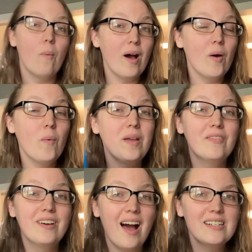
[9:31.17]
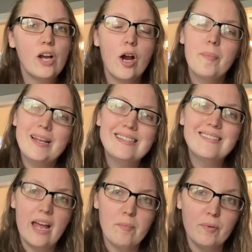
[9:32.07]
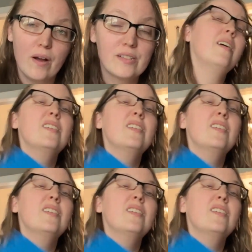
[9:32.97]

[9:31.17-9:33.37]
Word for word: Well, we've got our base 10 blocks.